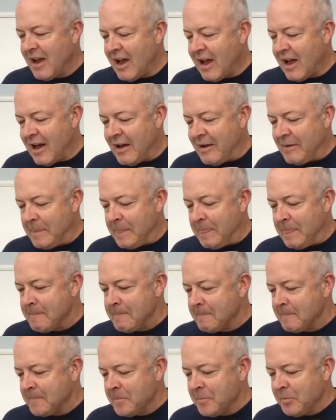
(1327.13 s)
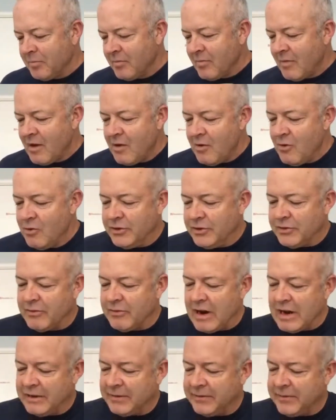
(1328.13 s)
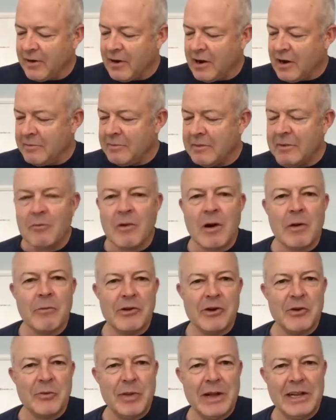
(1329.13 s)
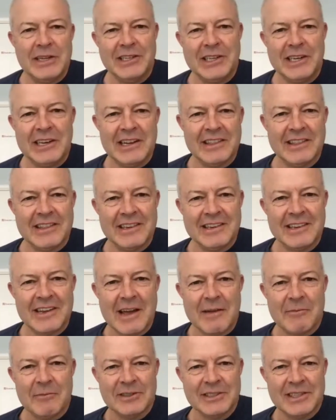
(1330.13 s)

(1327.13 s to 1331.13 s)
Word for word: Who'd you raise from and what were you pitching at the time?